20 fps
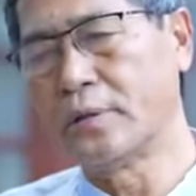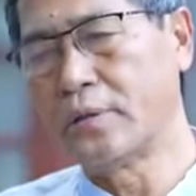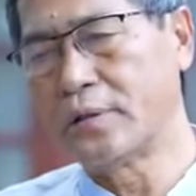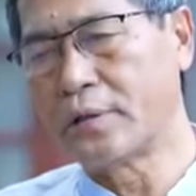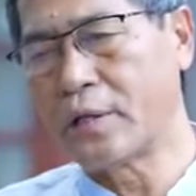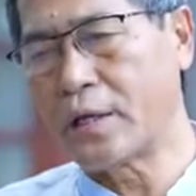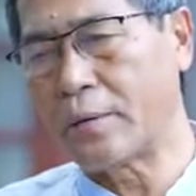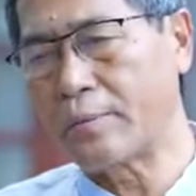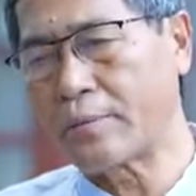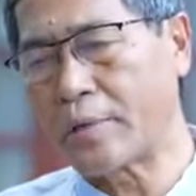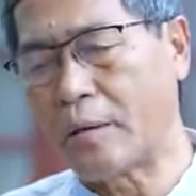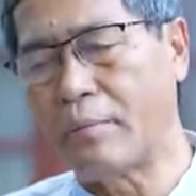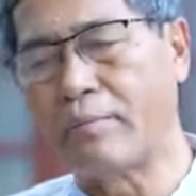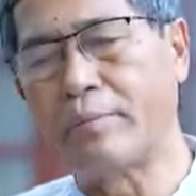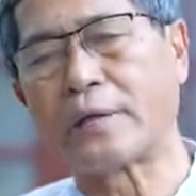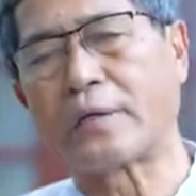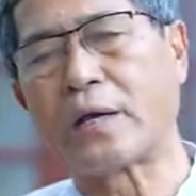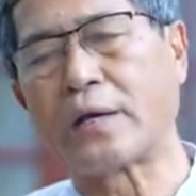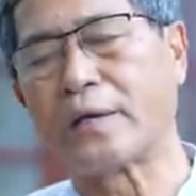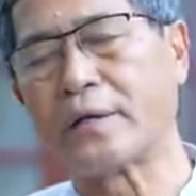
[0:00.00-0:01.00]
they have come
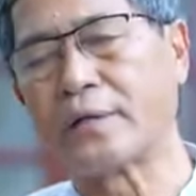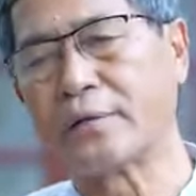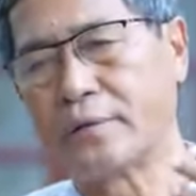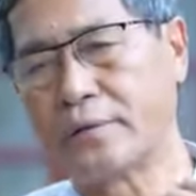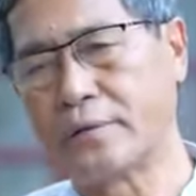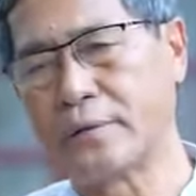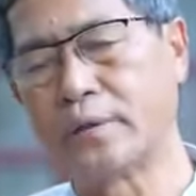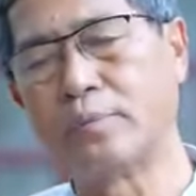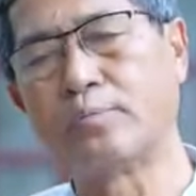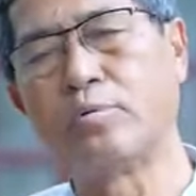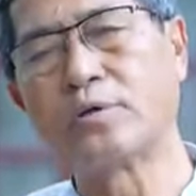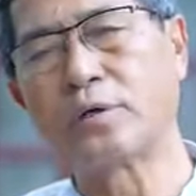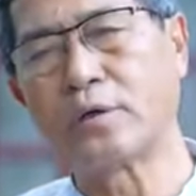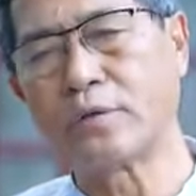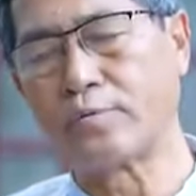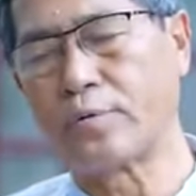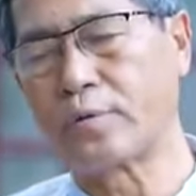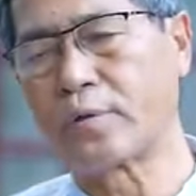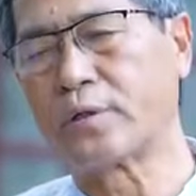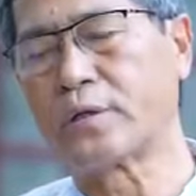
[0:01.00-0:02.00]
back again. They voted
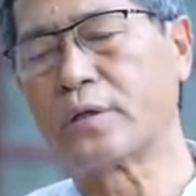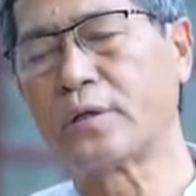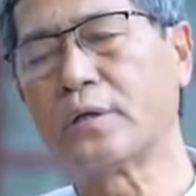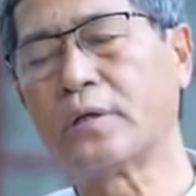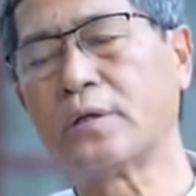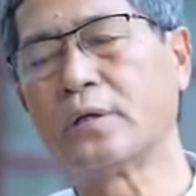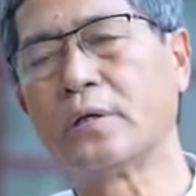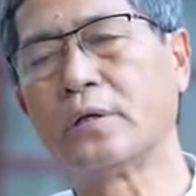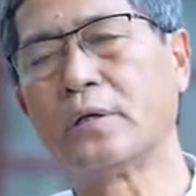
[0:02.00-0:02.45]
for the